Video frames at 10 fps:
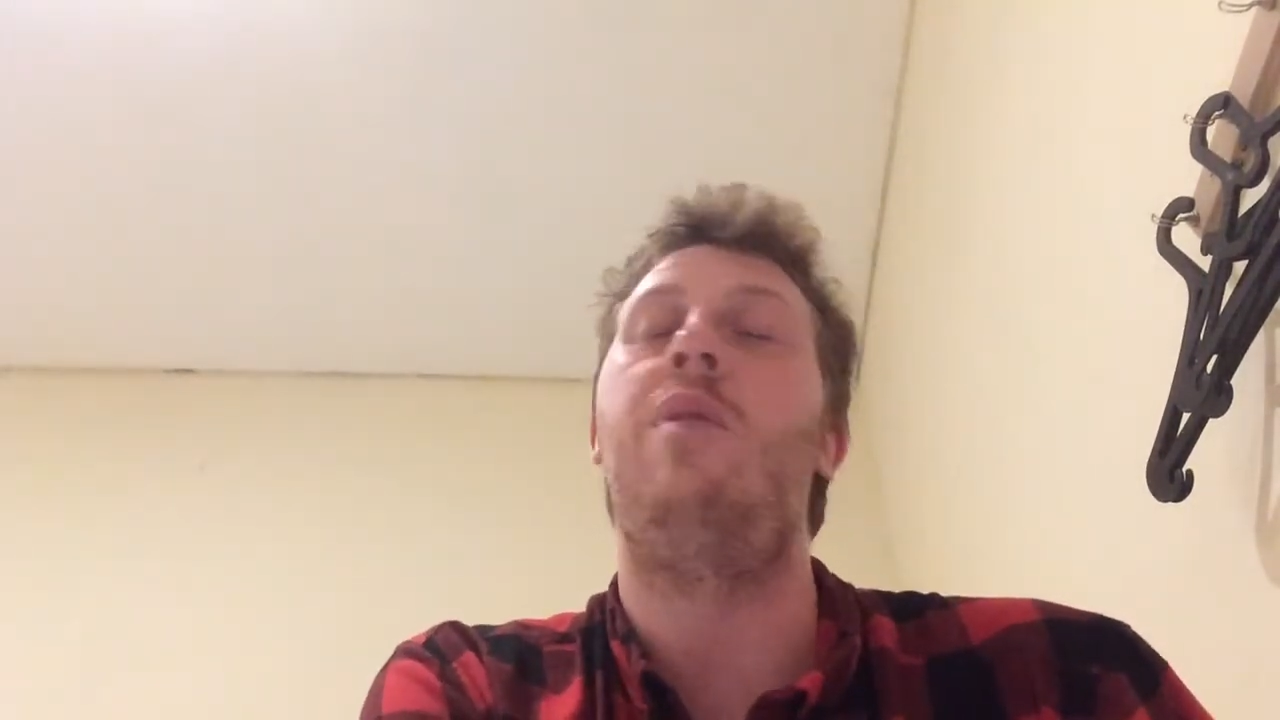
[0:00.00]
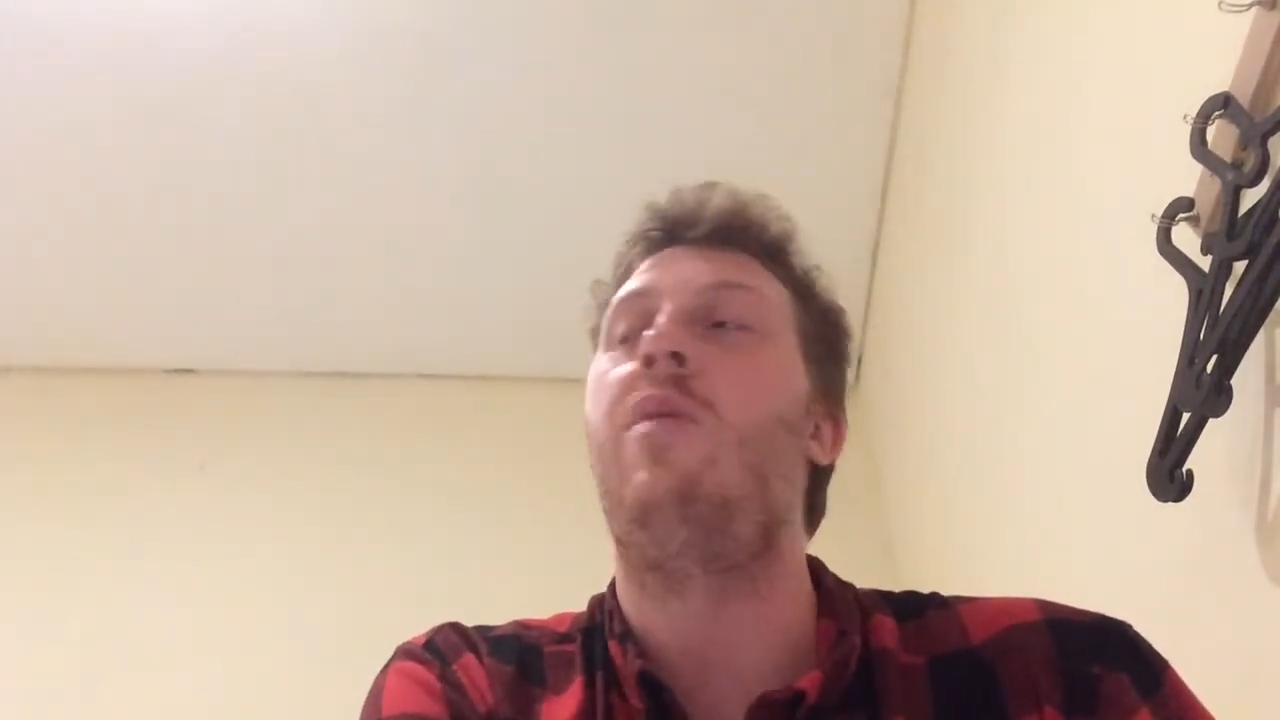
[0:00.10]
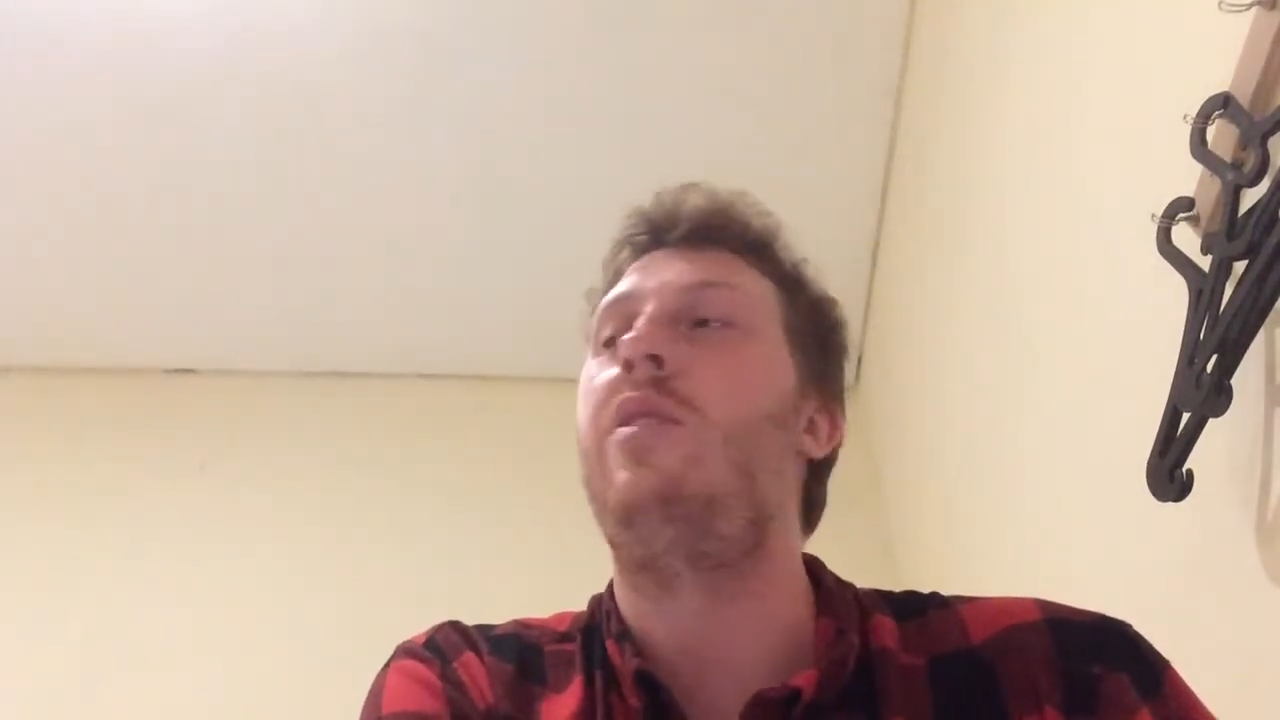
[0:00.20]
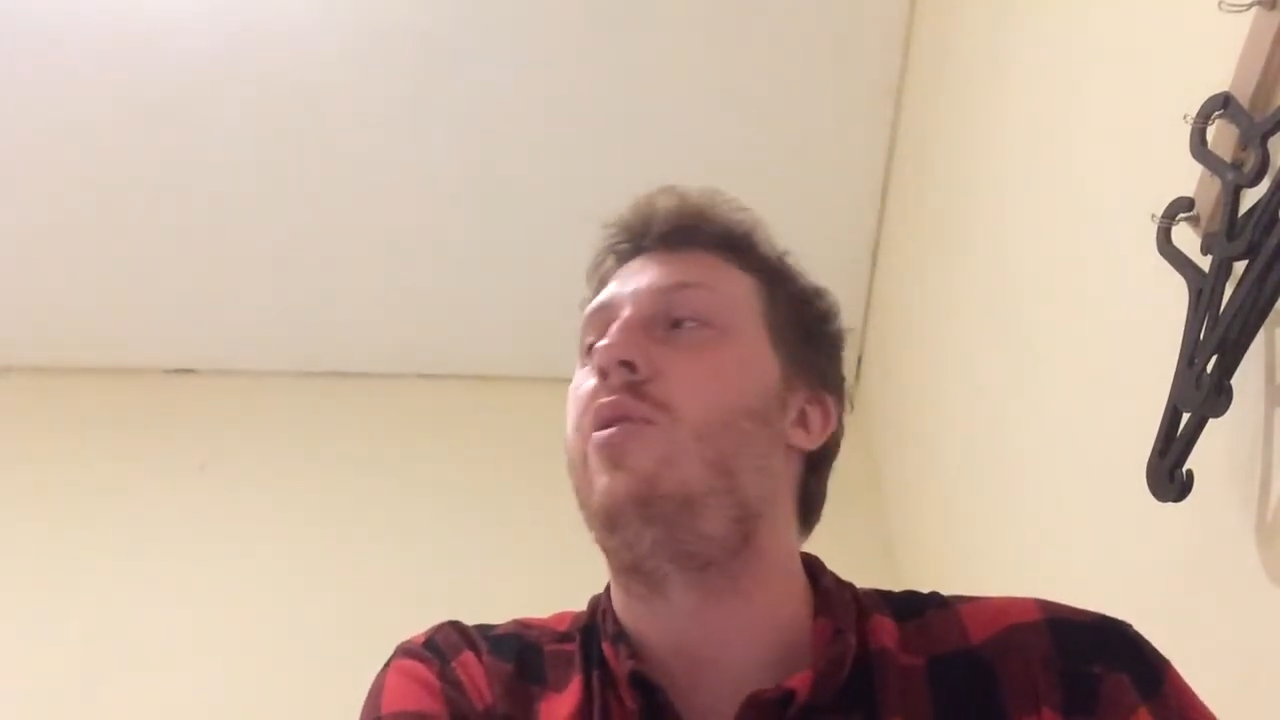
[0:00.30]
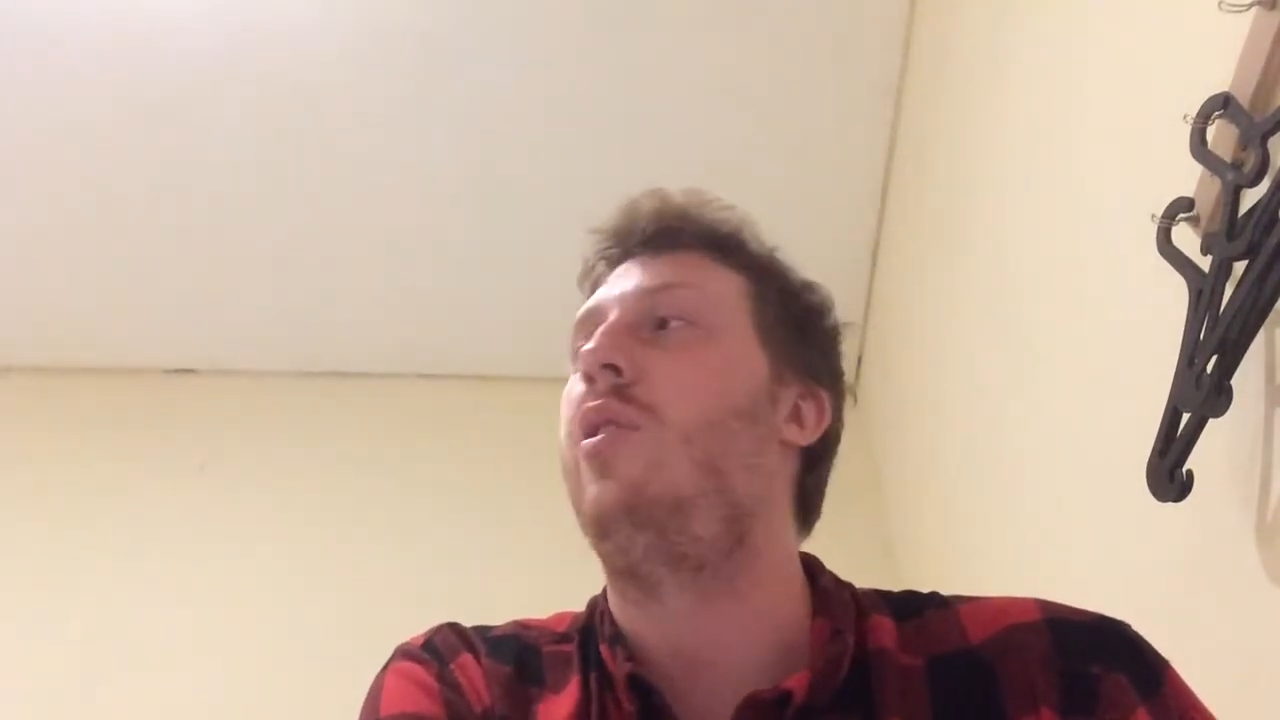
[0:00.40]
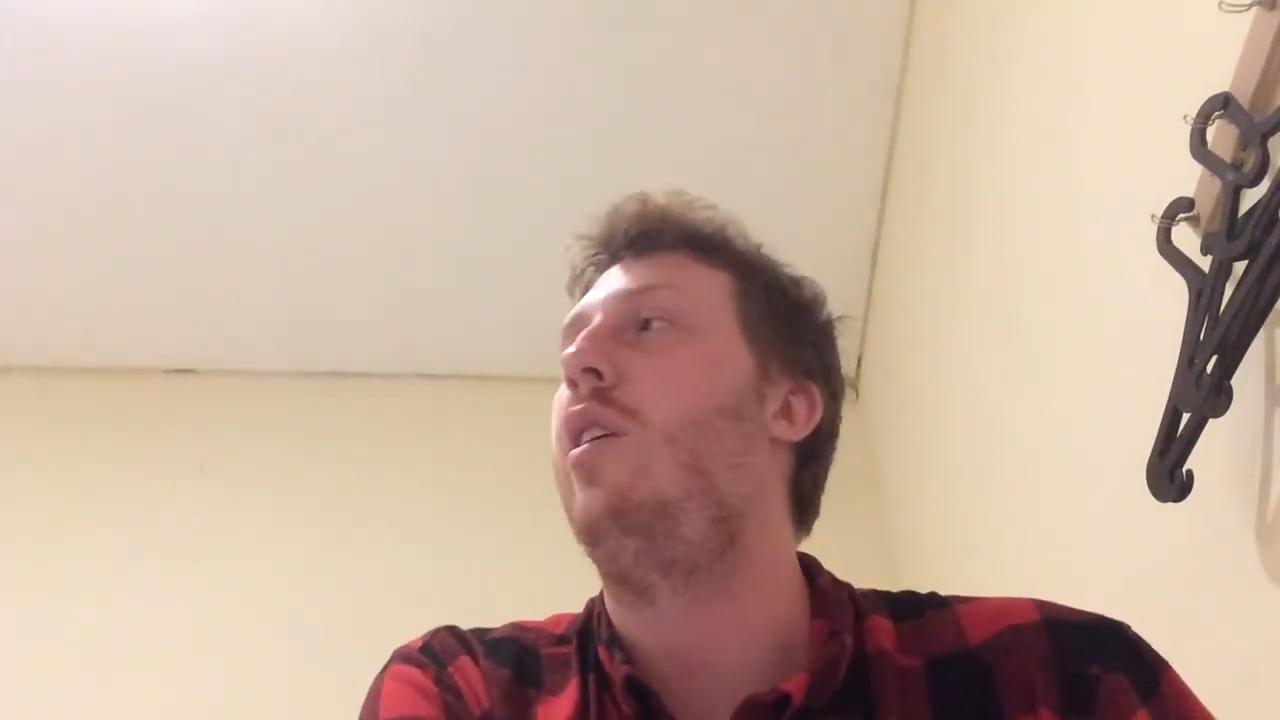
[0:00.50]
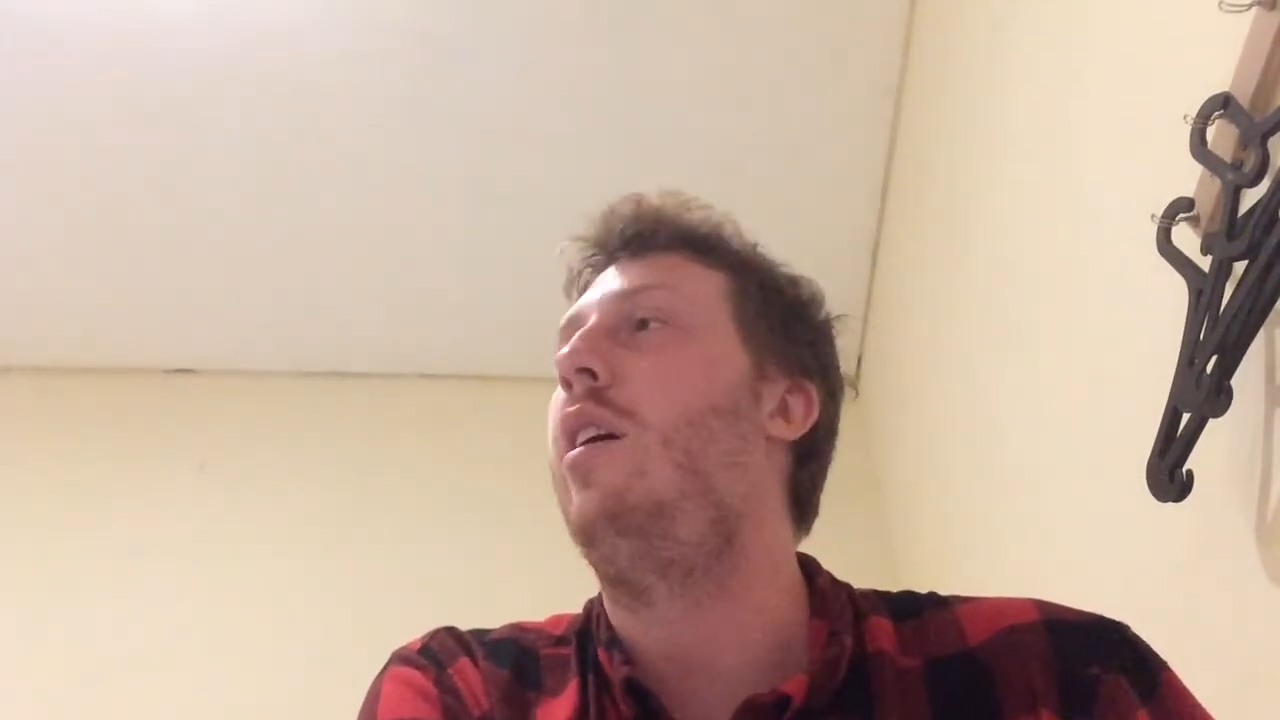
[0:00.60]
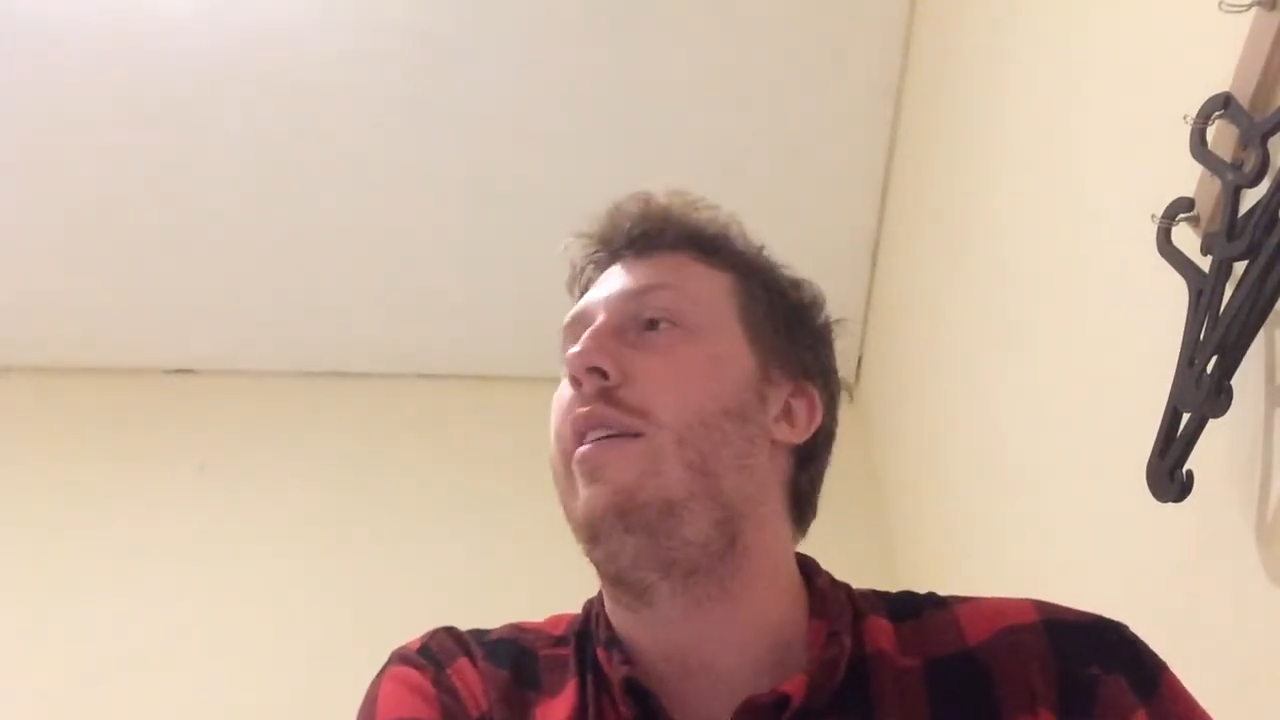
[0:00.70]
what you thought.